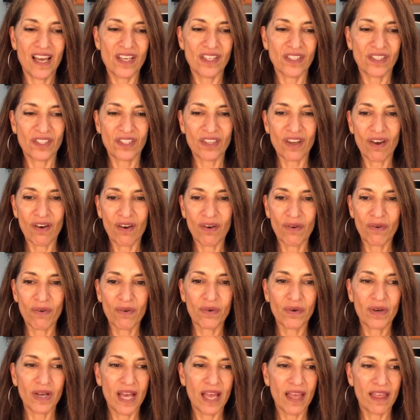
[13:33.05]

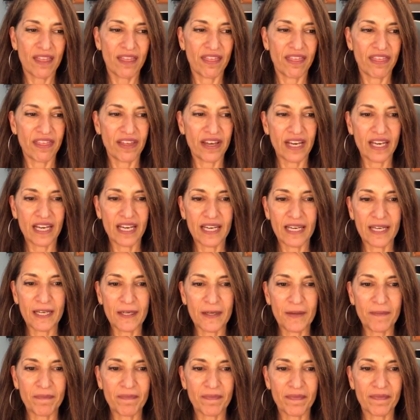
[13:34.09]
So
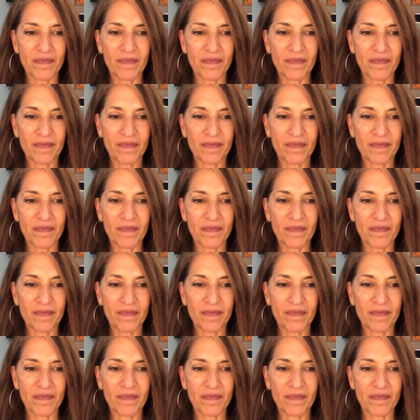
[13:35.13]
the